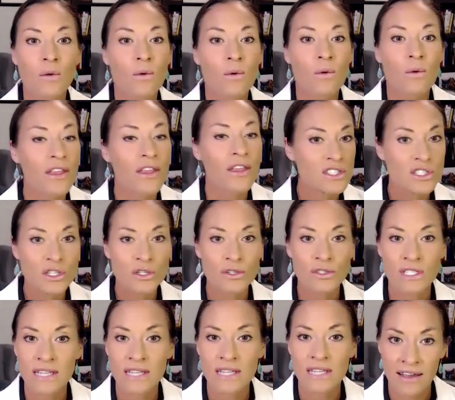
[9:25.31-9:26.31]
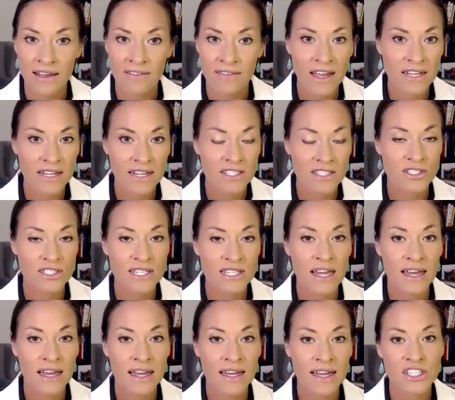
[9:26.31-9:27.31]
whether it's due to lack of
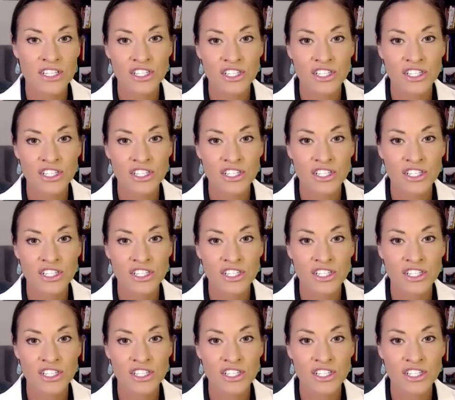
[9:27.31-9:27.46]
exercise,